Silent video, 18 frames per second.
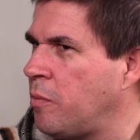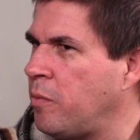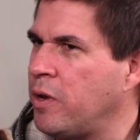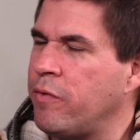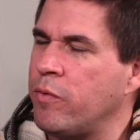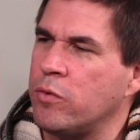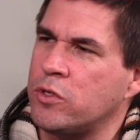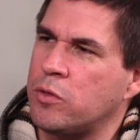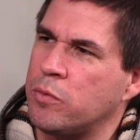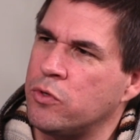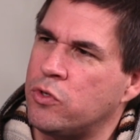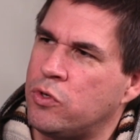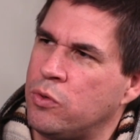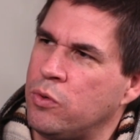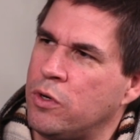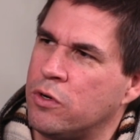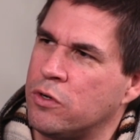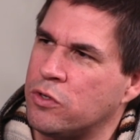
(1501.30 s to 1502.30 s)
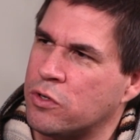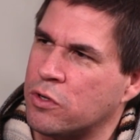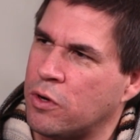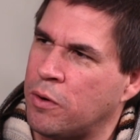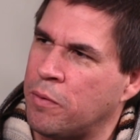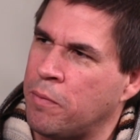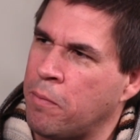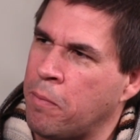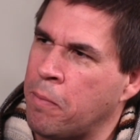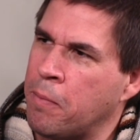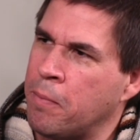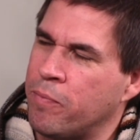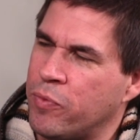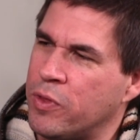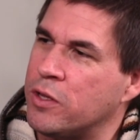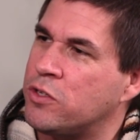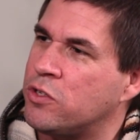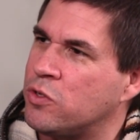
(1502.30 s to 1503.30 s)
I believe it was about 2 years ago.
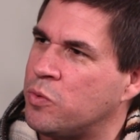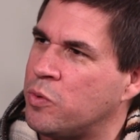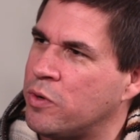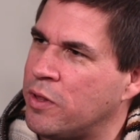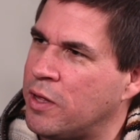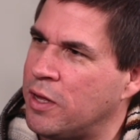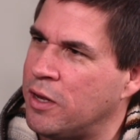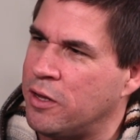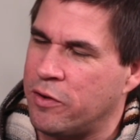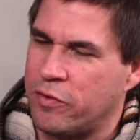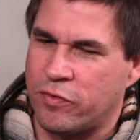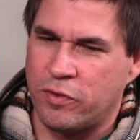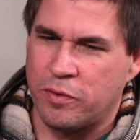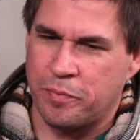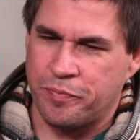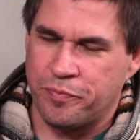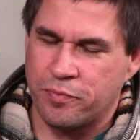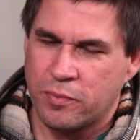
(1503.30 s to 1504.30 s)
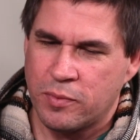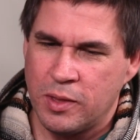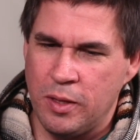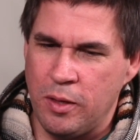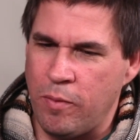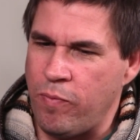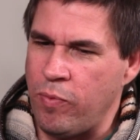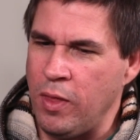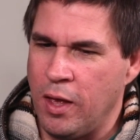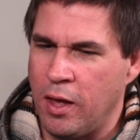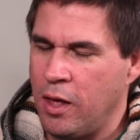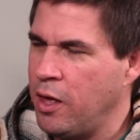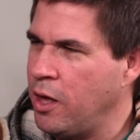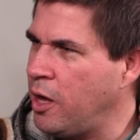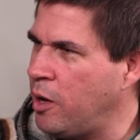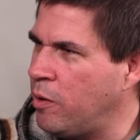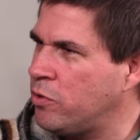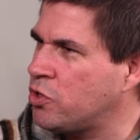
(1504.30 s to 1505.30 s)
This is where they lived.
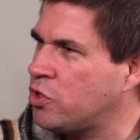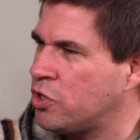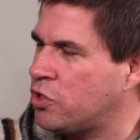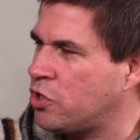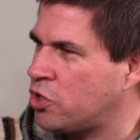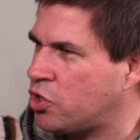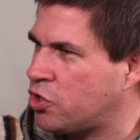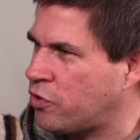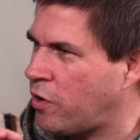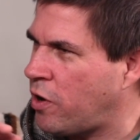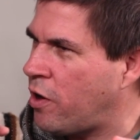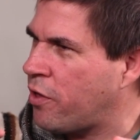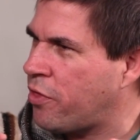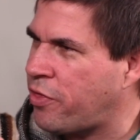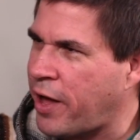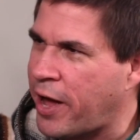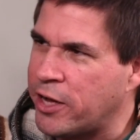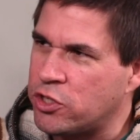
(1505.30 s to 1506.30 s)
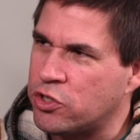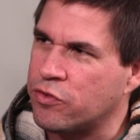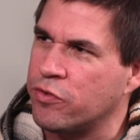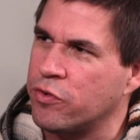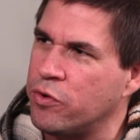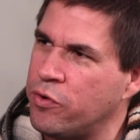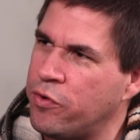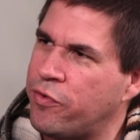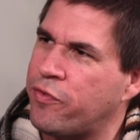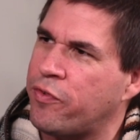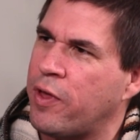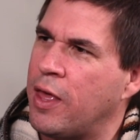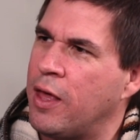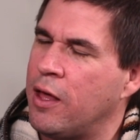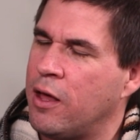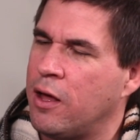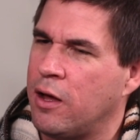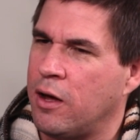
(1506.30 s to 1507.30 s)
It was just a straw thatched roof,
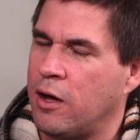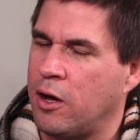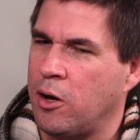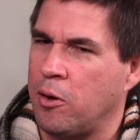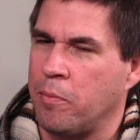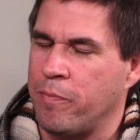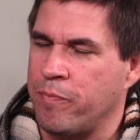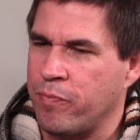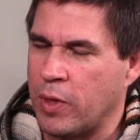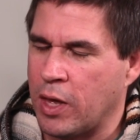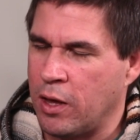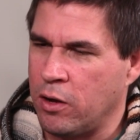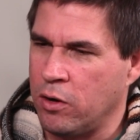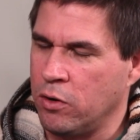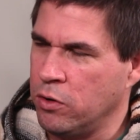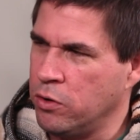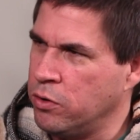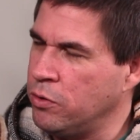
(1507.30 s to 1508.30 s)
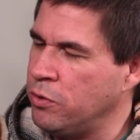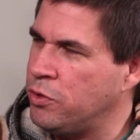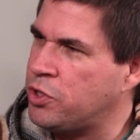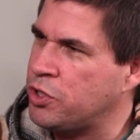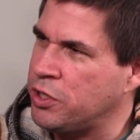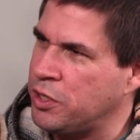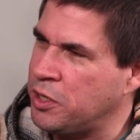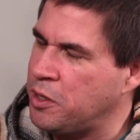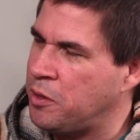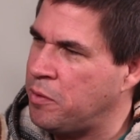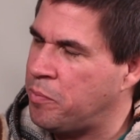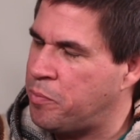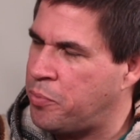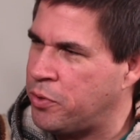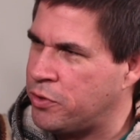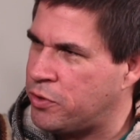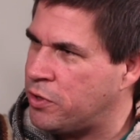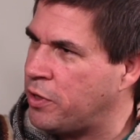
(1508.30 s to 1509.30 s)
loosely
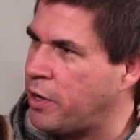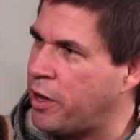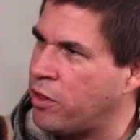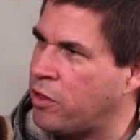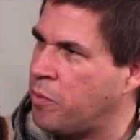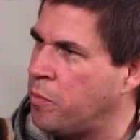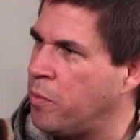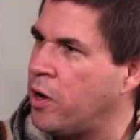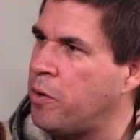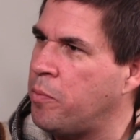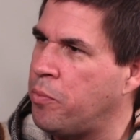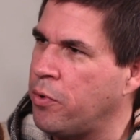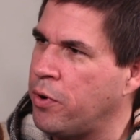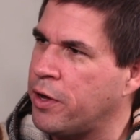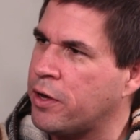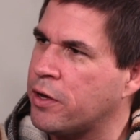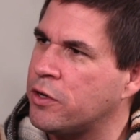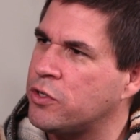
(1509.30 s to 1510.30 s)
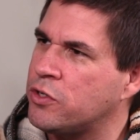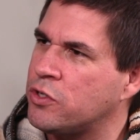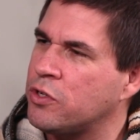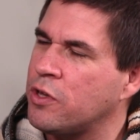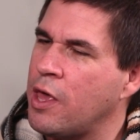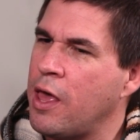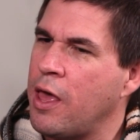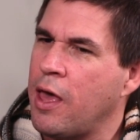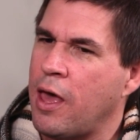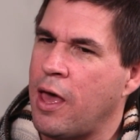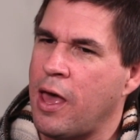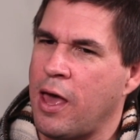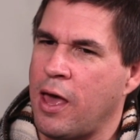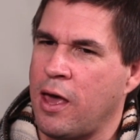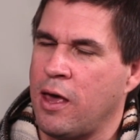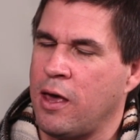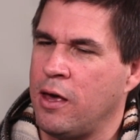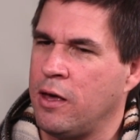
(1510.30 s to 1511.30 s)
put together mud bricks,
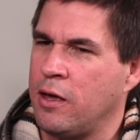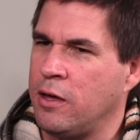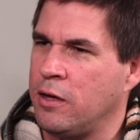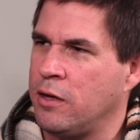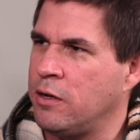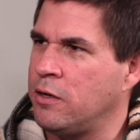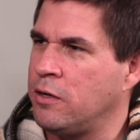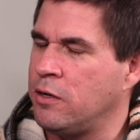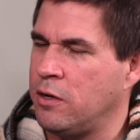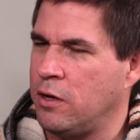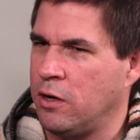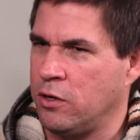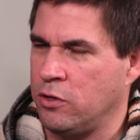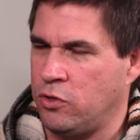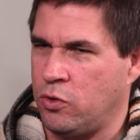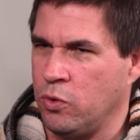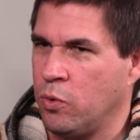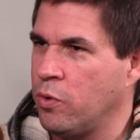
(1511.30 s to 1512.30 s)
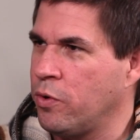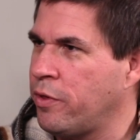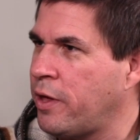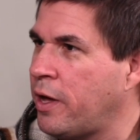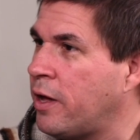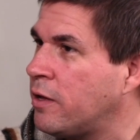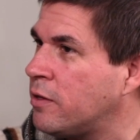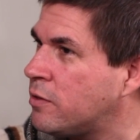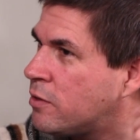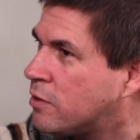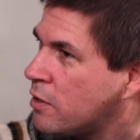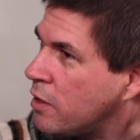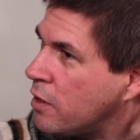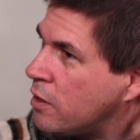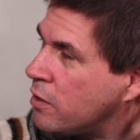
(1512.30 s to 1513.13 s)
and a door that